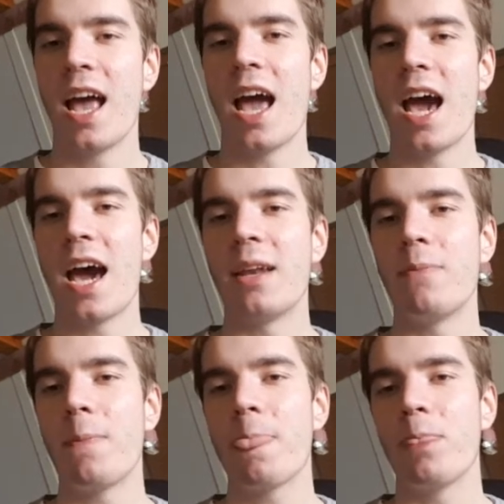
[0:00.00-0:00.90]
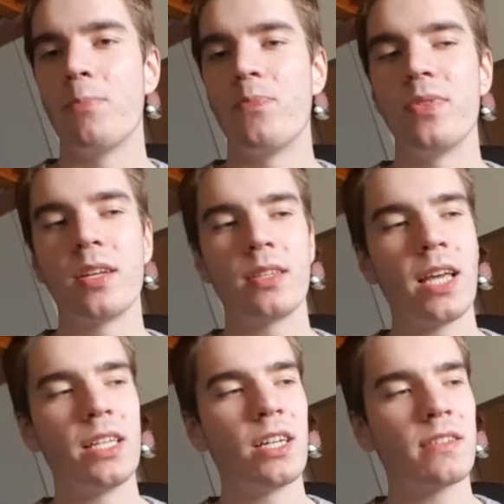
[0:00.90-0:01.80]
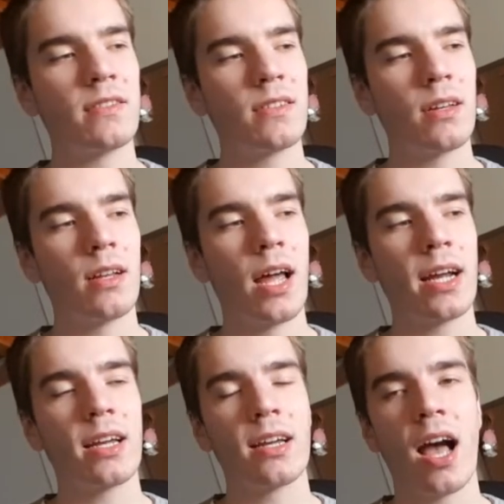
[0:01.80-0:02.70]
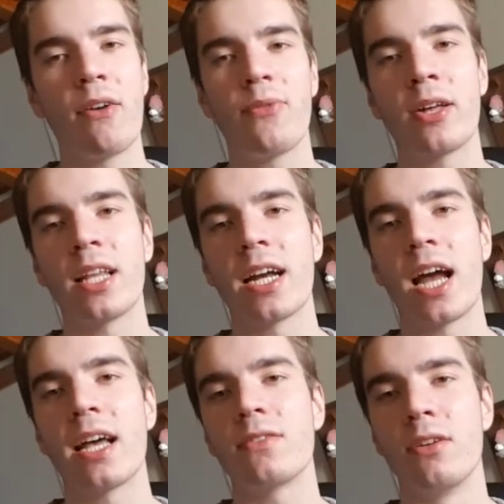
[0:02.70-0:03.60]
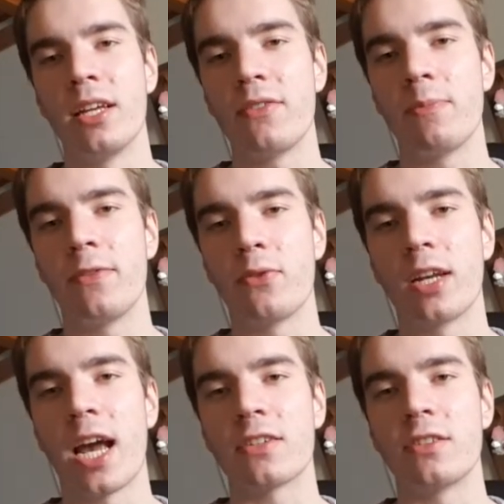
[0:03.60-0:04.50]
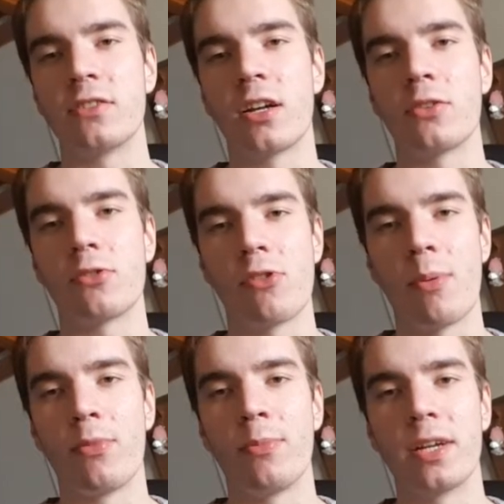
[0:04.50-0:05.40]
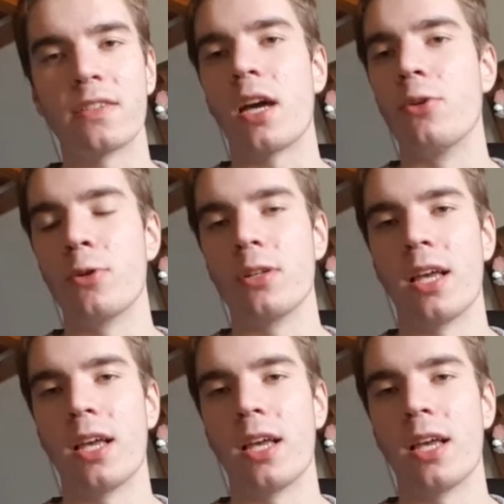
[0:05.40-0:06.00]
And it just, like, I felt like I had to leave before they actually started to crumble, because I knew